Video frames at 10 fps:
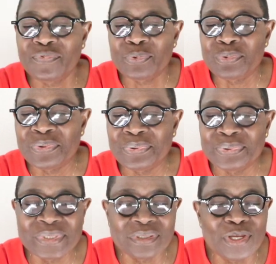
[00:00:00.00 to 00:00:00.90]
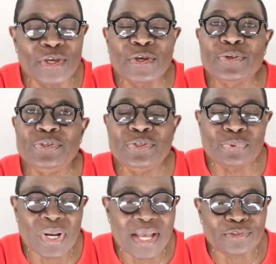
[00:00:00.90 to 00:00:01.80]
the wood,
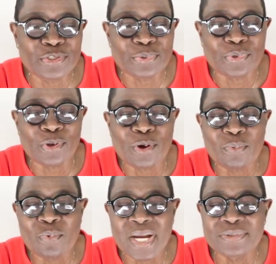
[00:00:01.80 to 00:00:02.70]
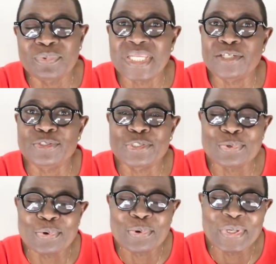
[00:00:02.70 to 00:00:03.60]
you and your loved one will
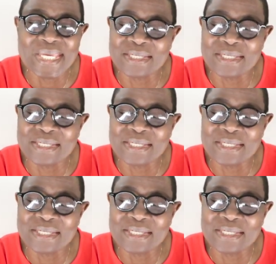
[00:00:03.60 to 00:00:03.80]
enjoy